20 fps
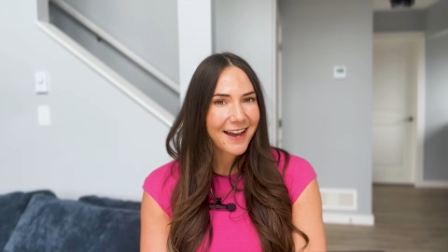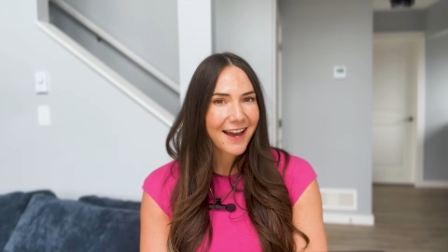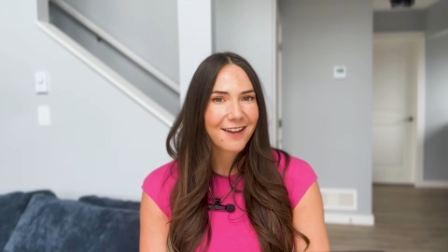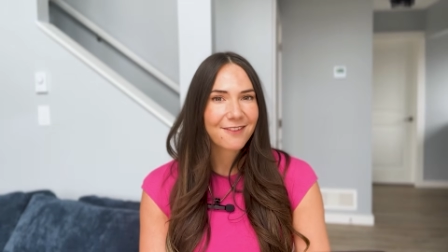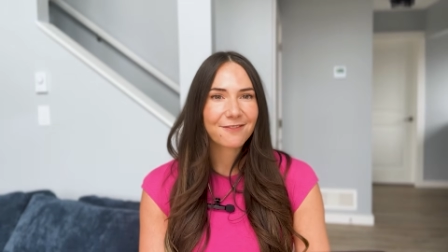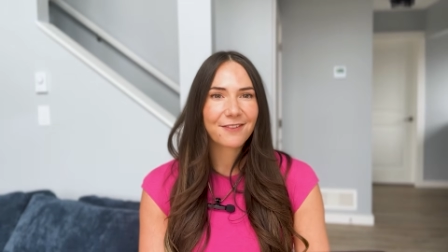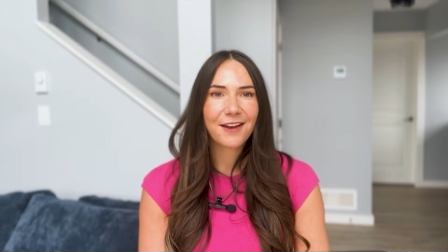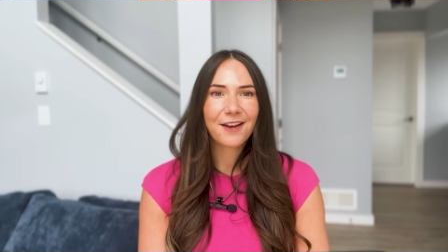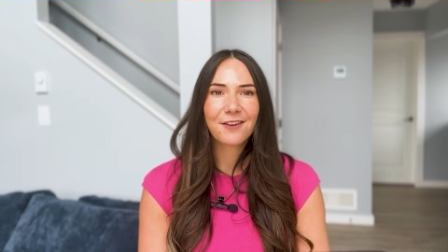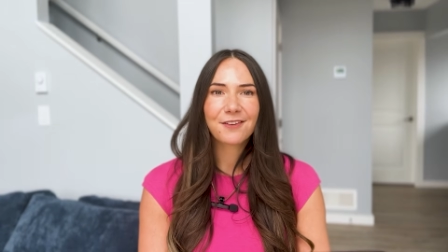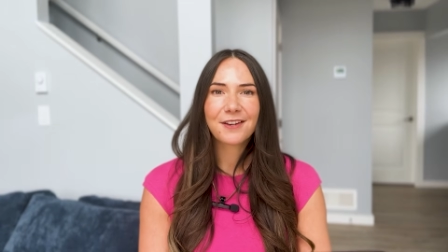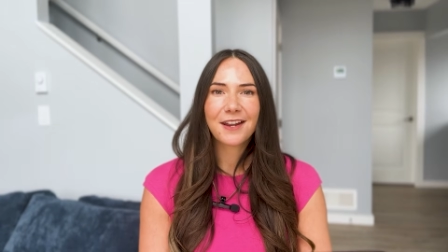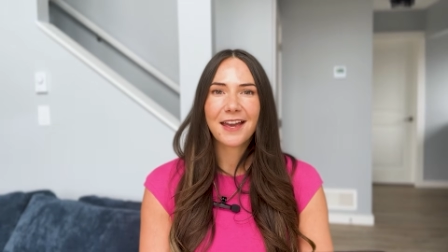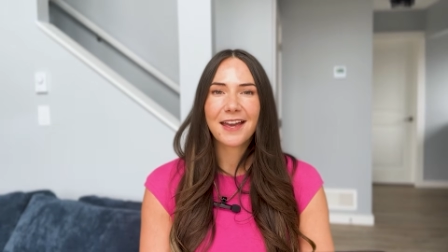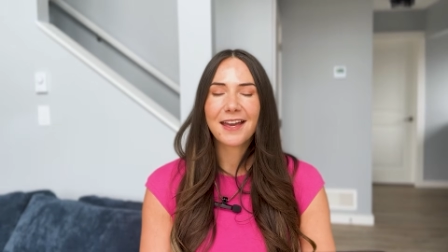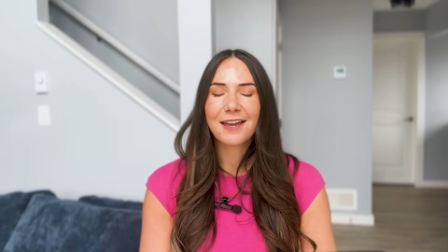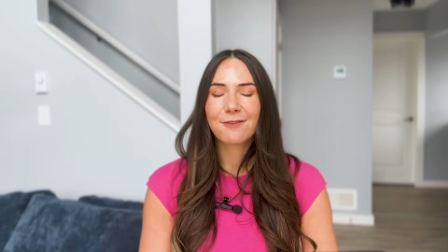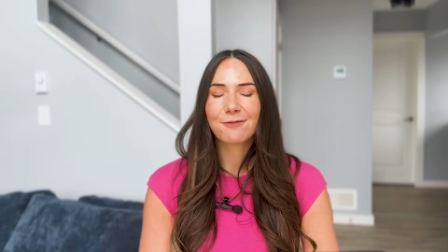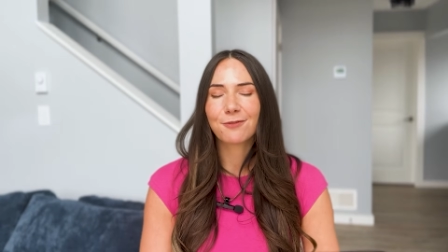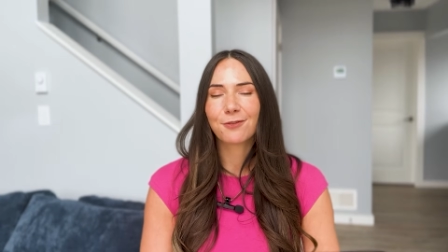I found
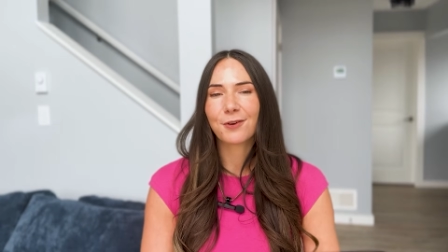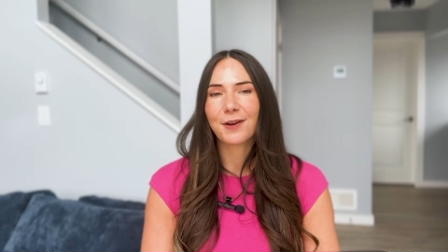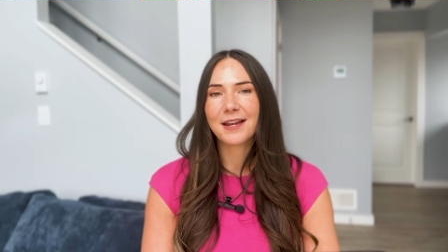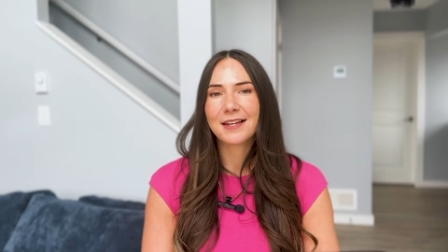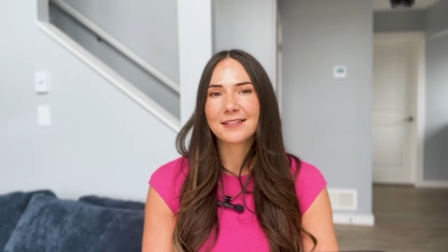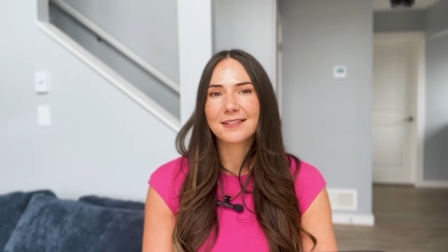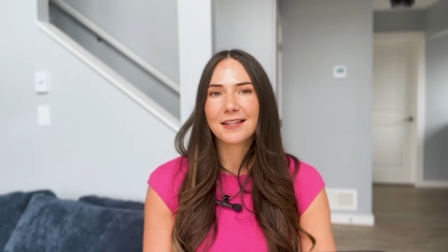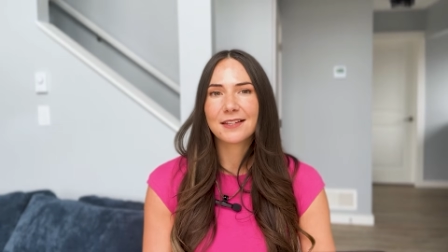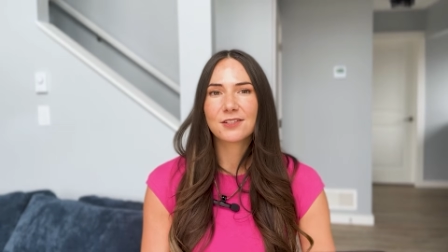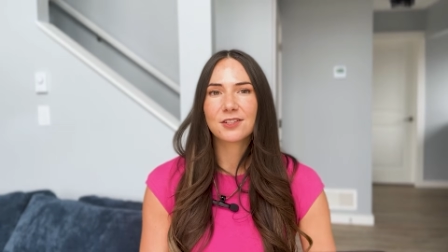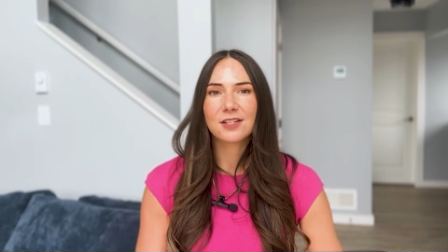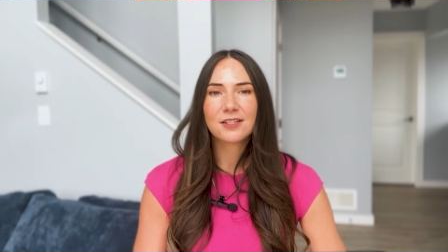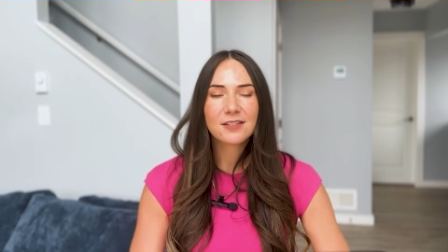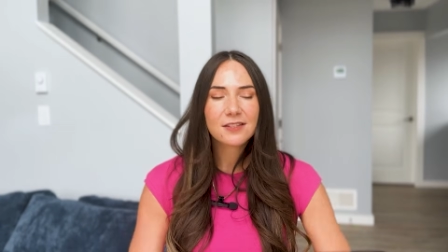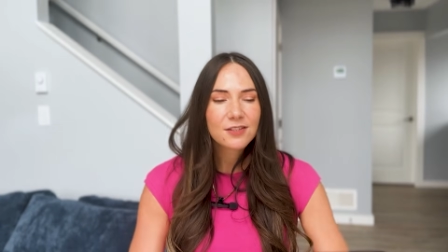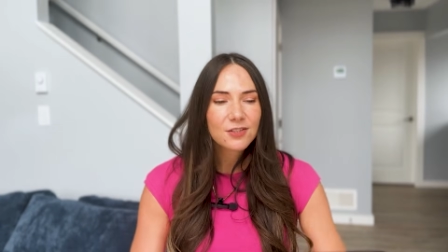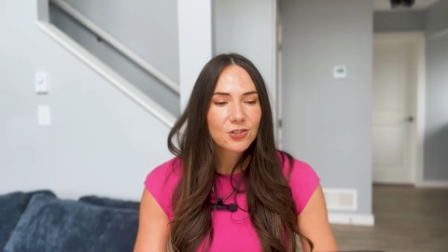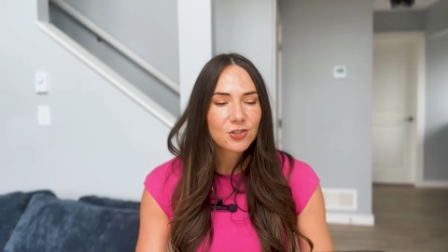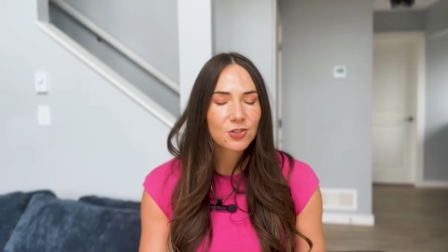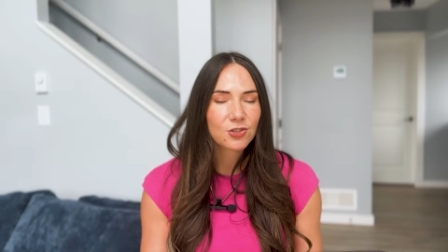a phrase that
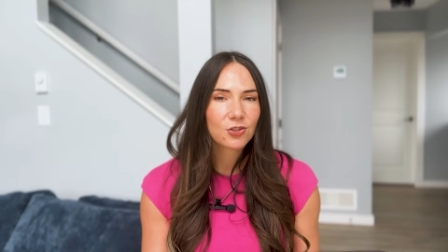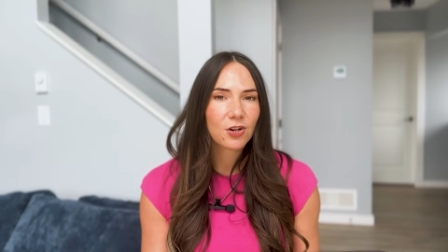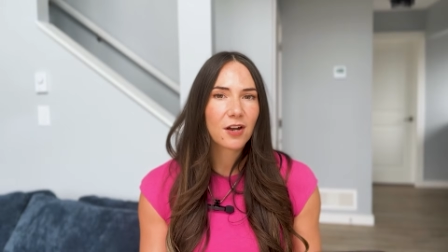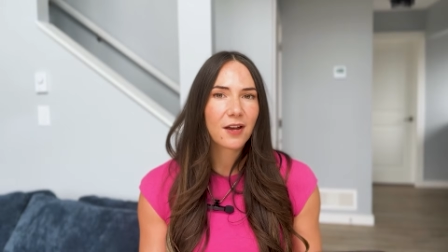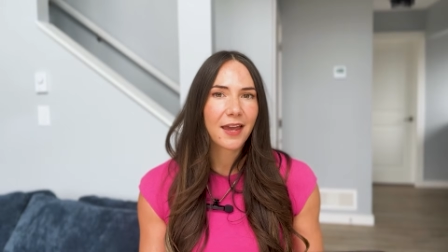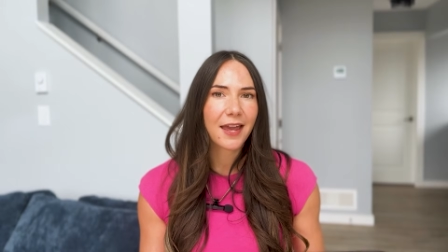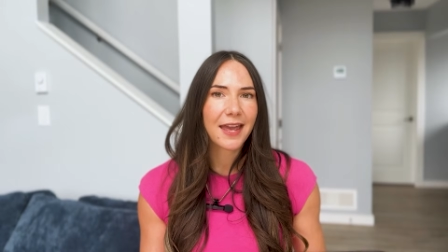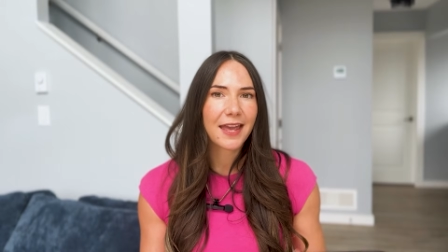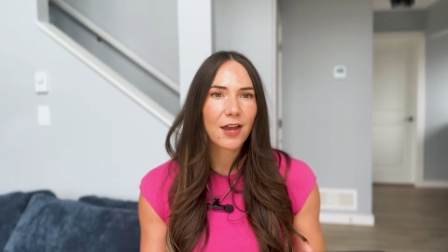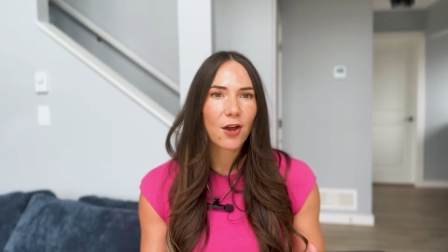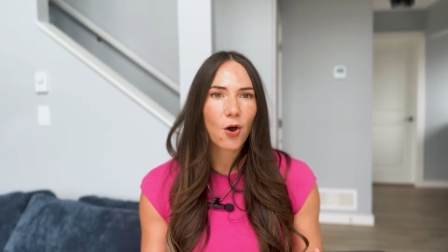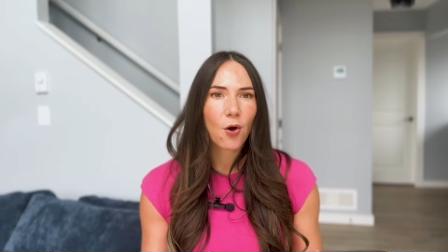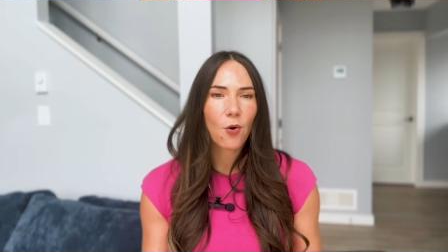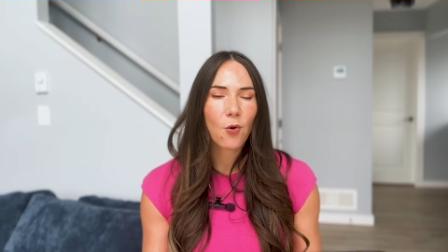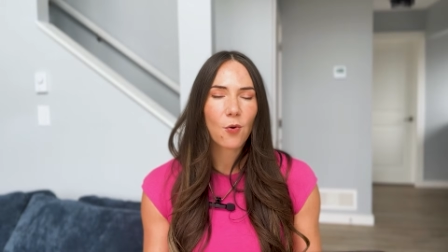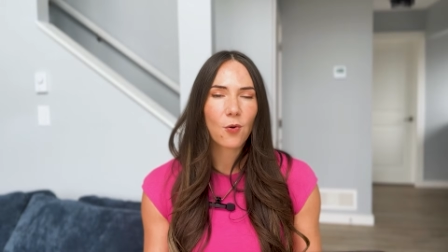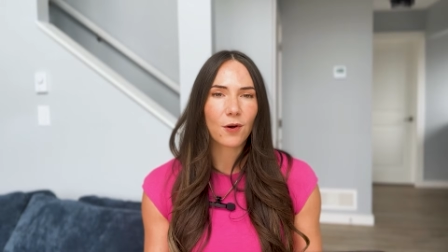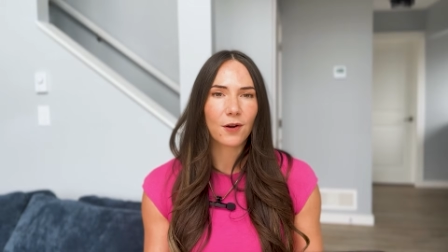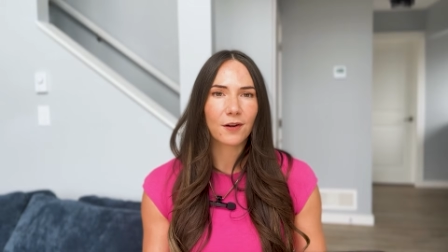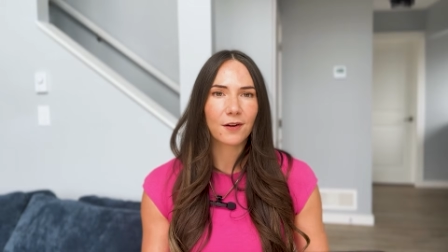just struck a
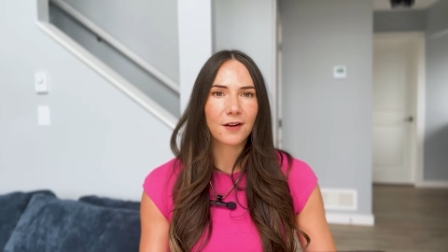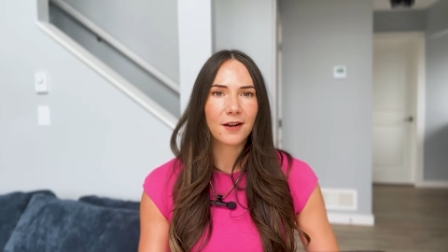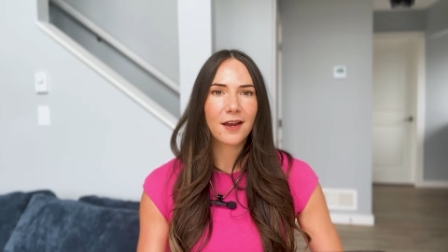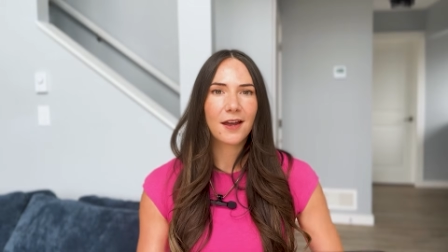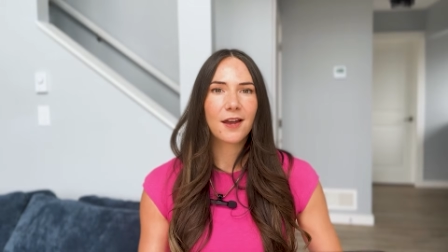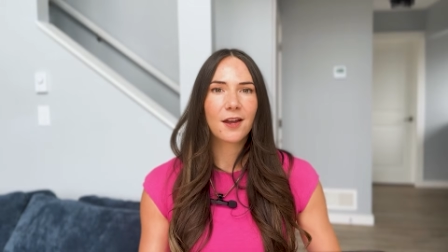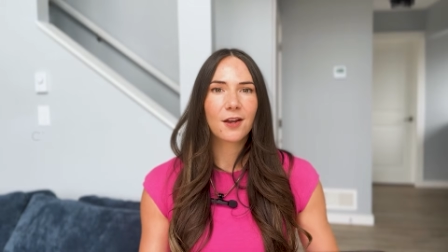chord: